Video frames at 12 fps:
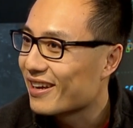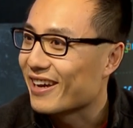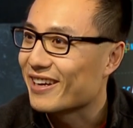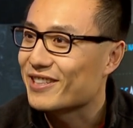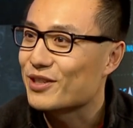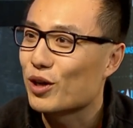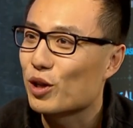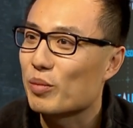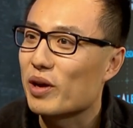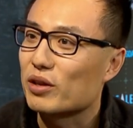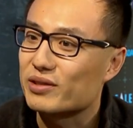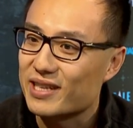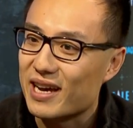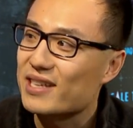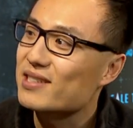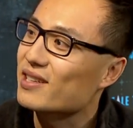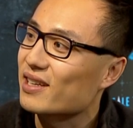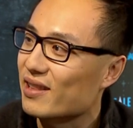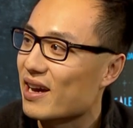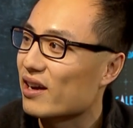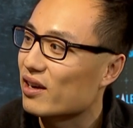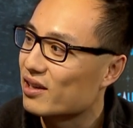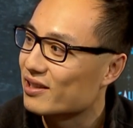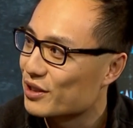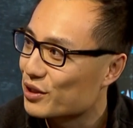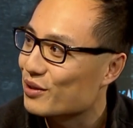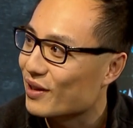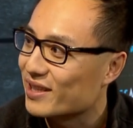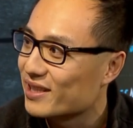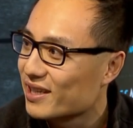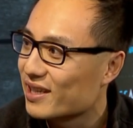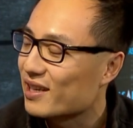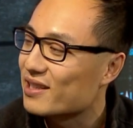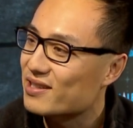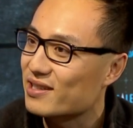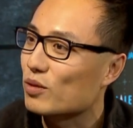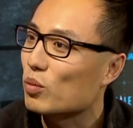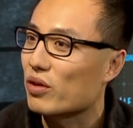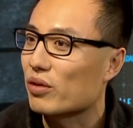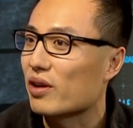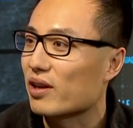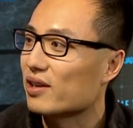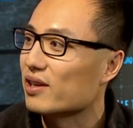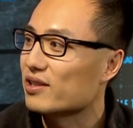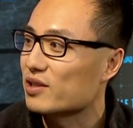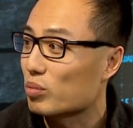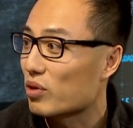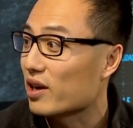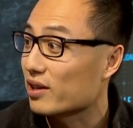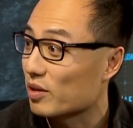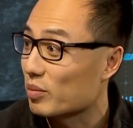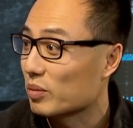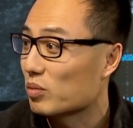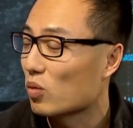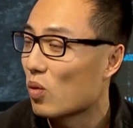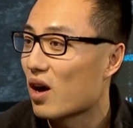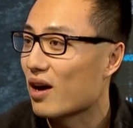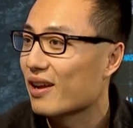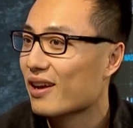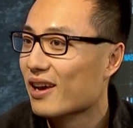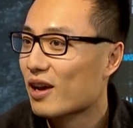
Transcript: And it's all about testing that initial idea and seeing whether or not it's a product that people want.